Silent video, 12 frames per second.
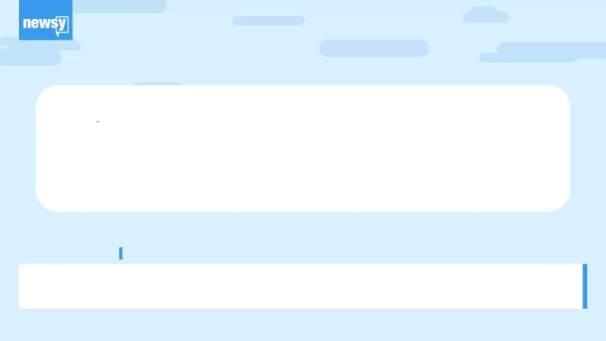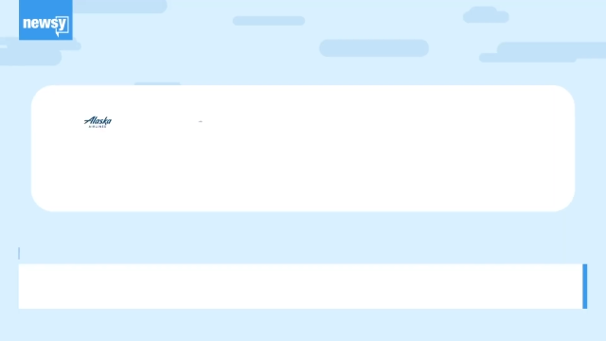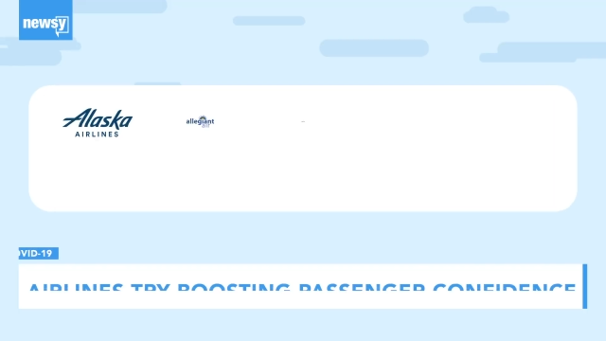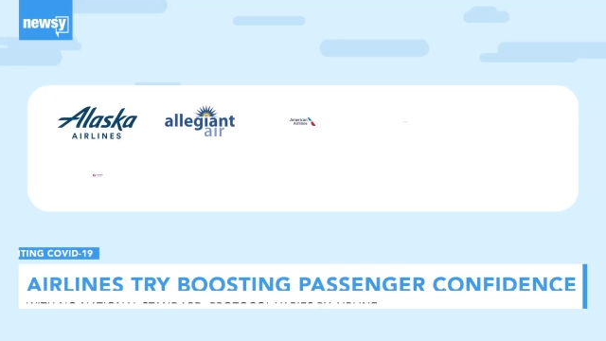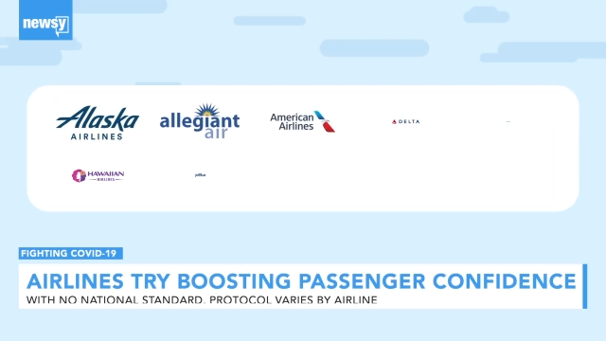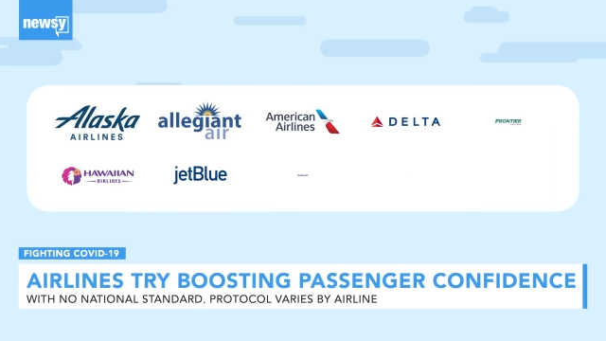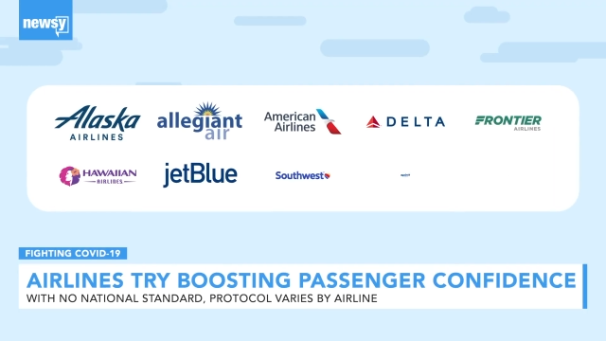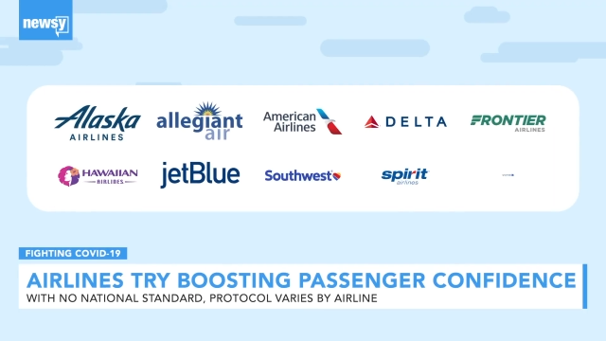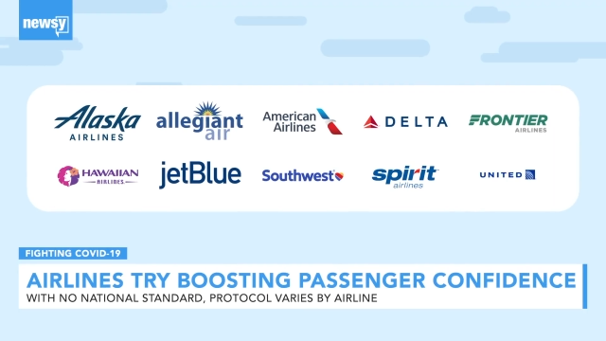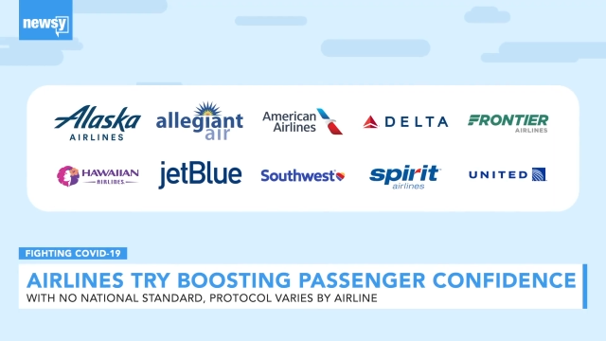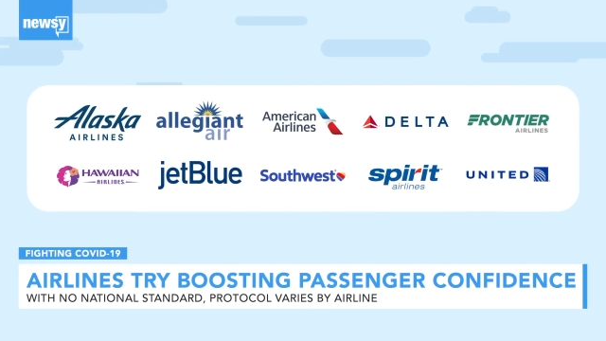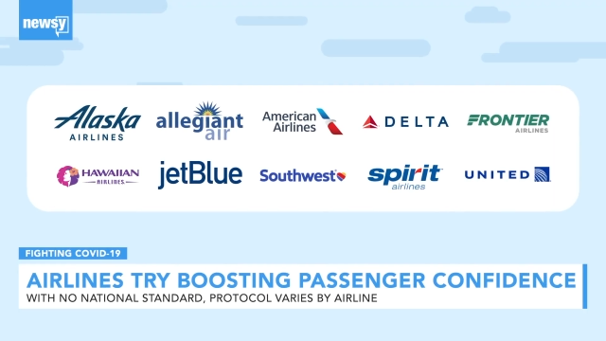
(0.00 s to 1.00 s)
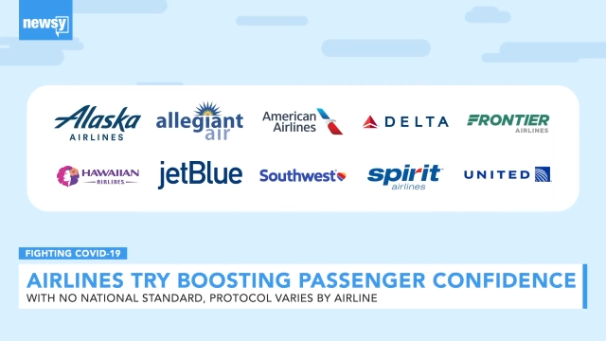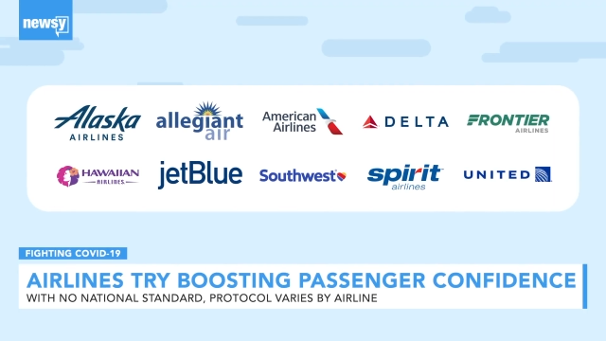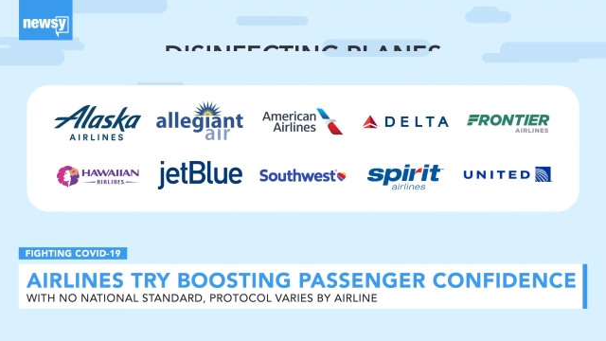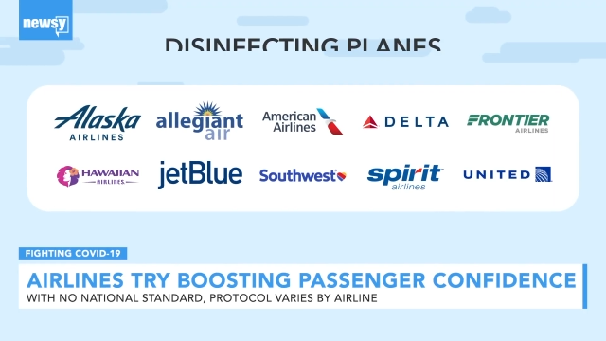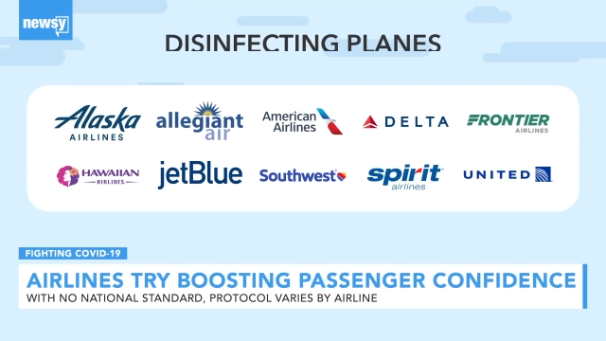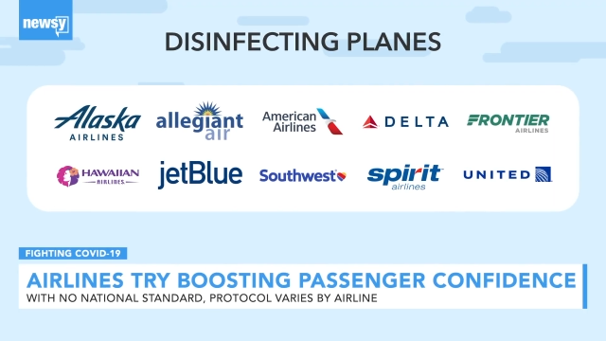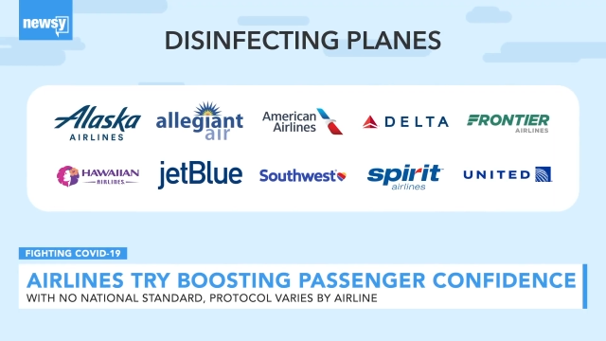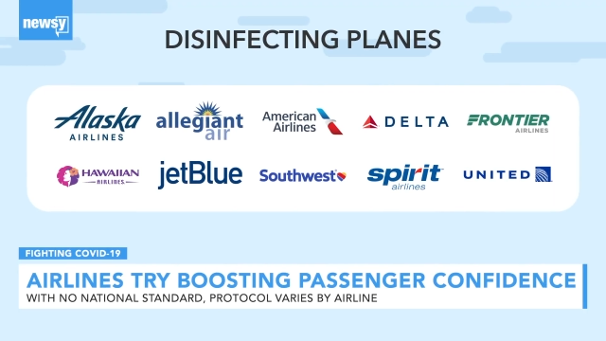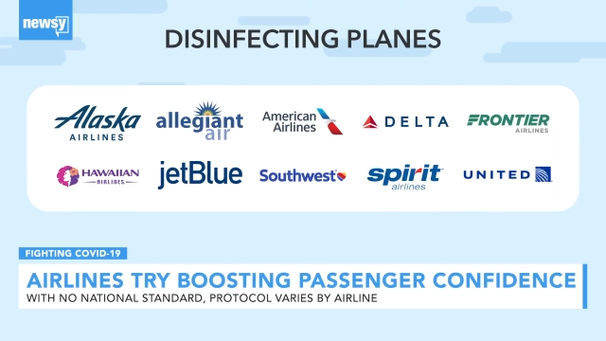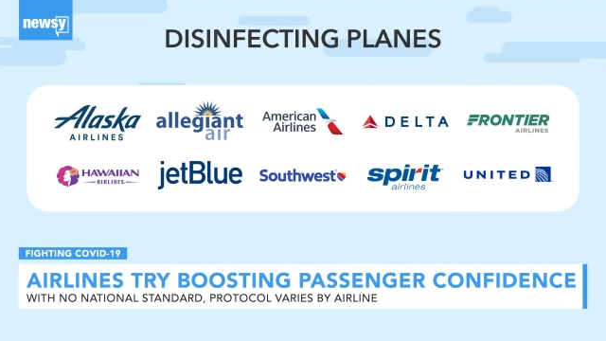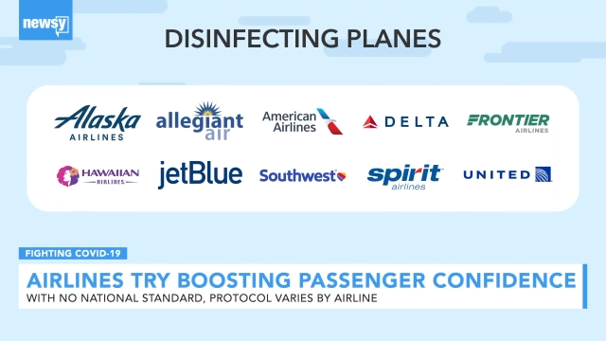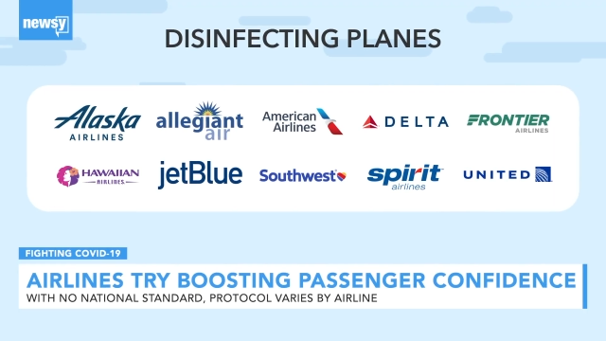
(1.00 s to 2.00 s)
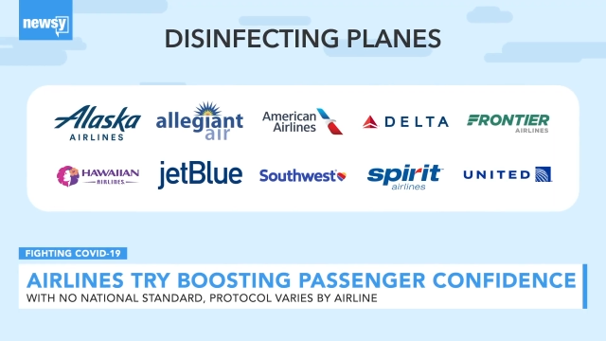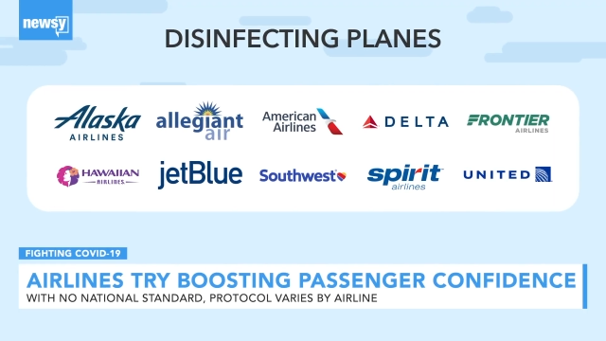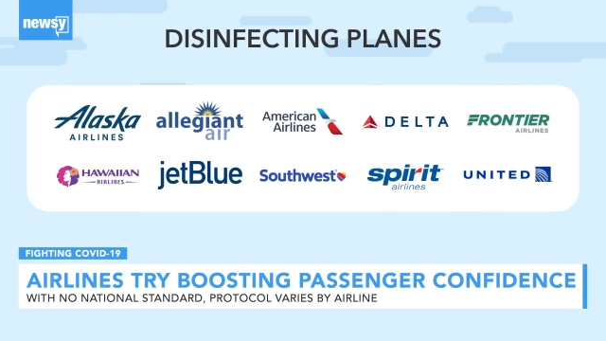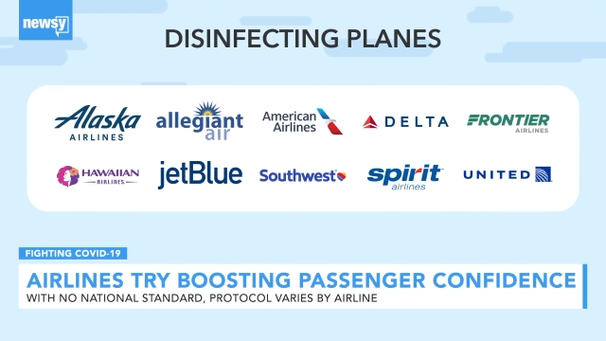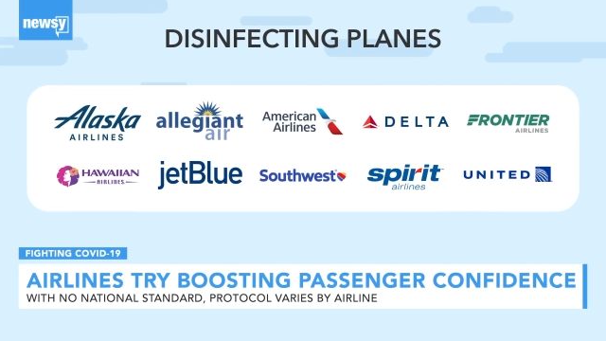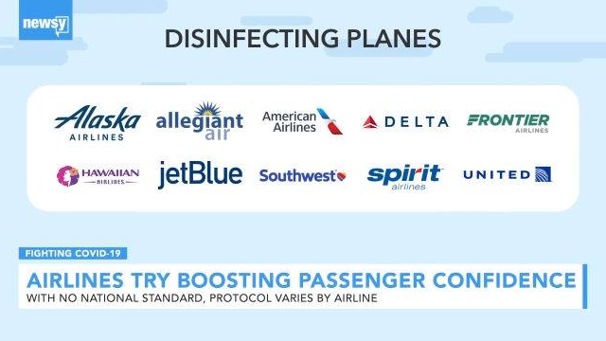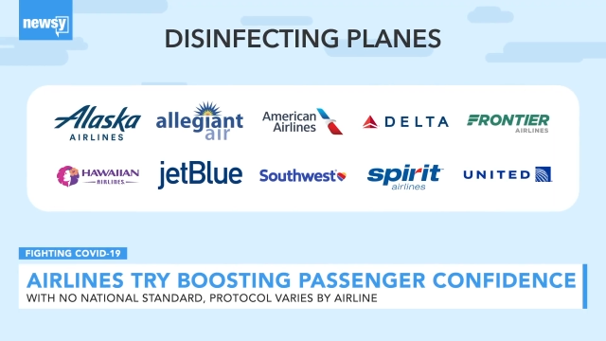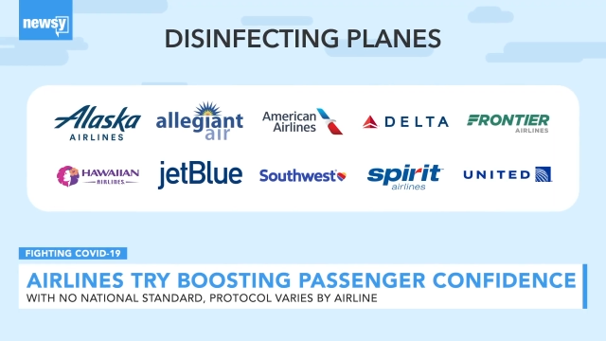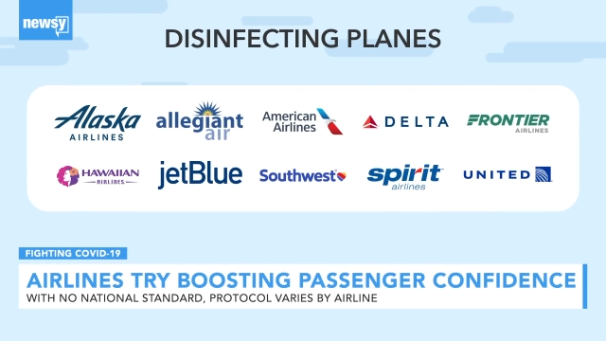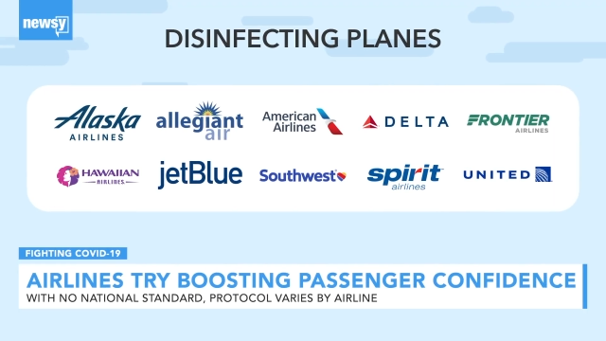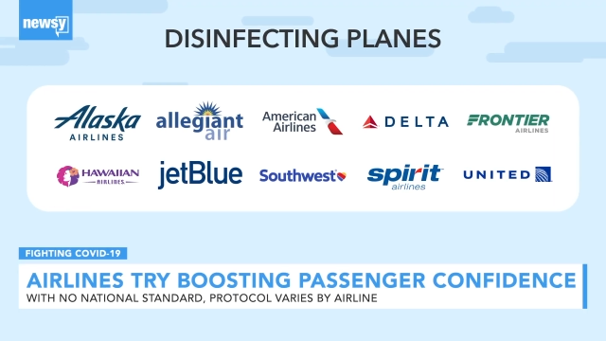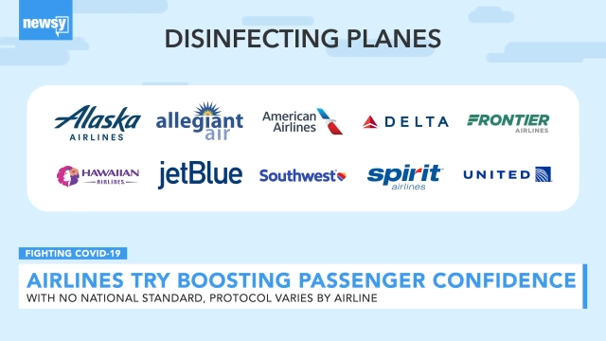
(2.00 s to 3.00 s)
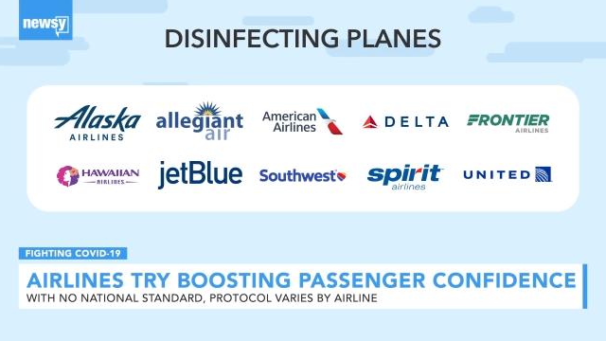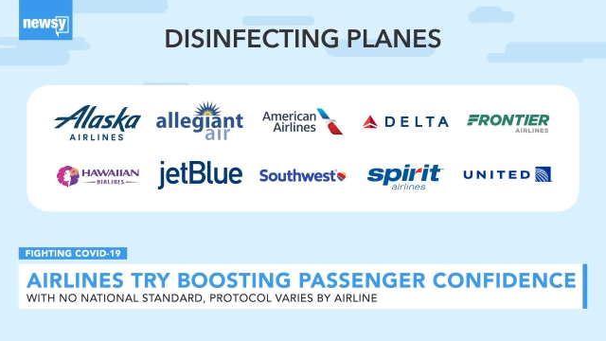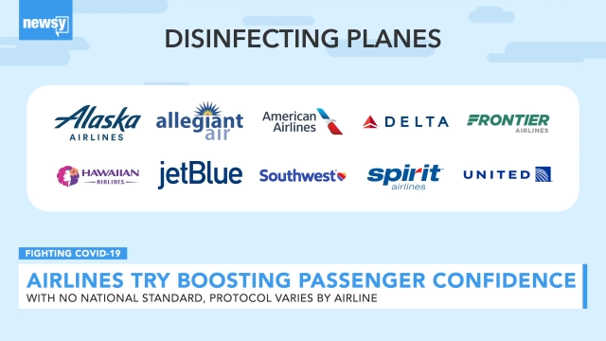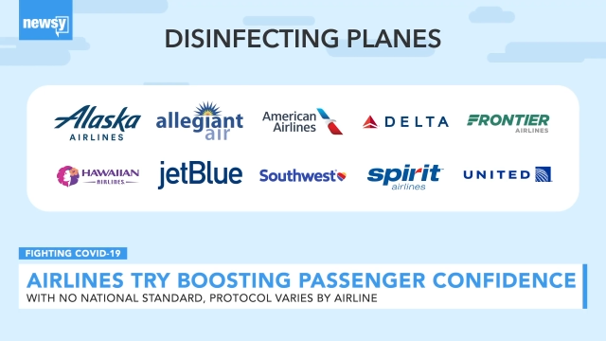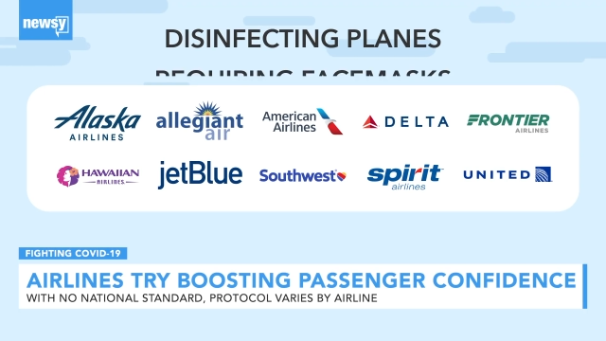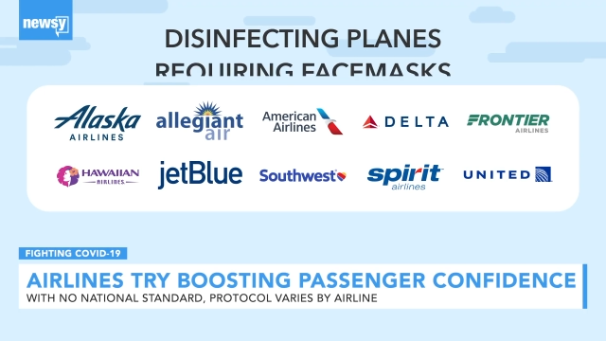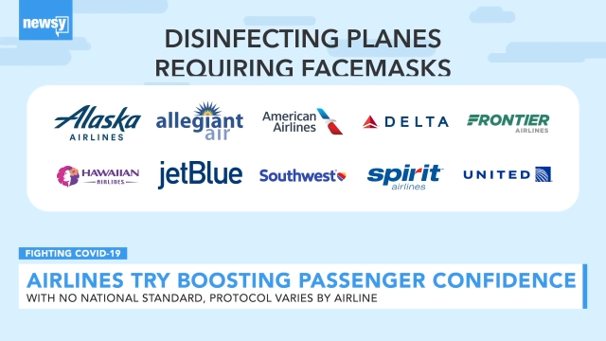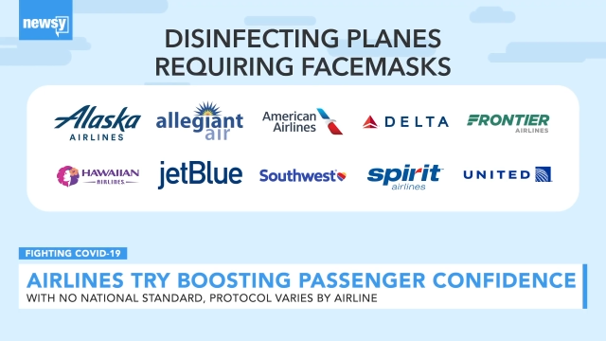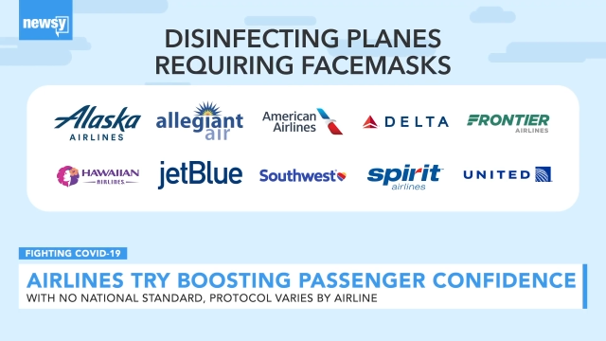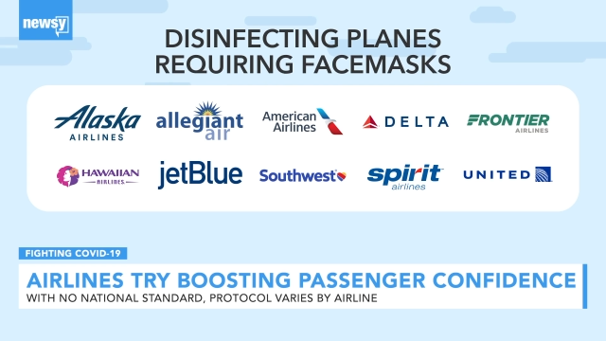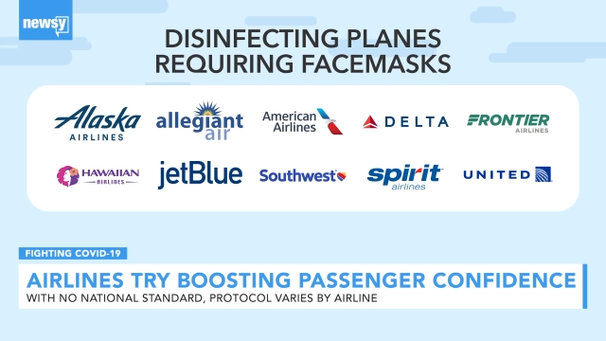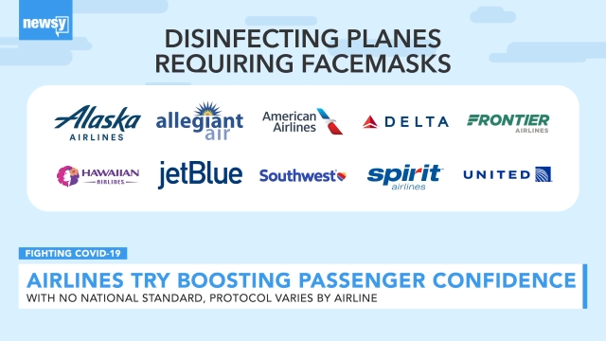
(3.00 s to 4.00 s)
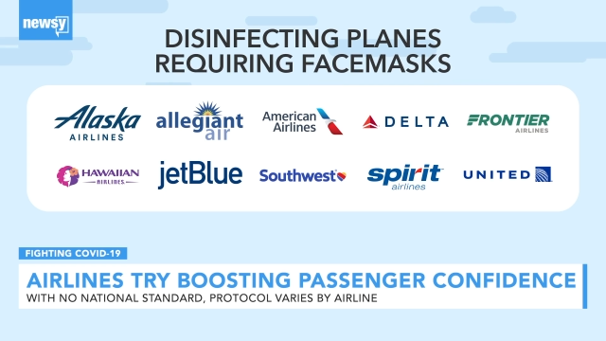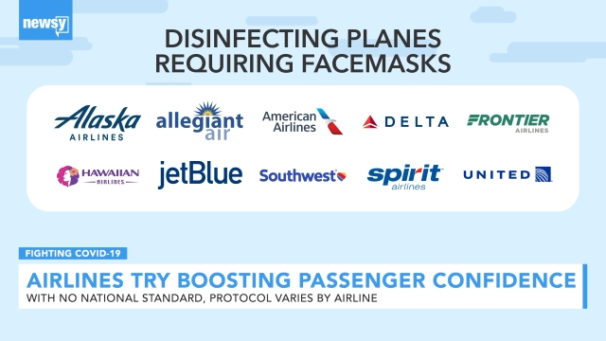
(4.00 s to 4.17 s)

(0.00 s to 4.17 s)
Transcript: No face is visible, so there are no lips to read.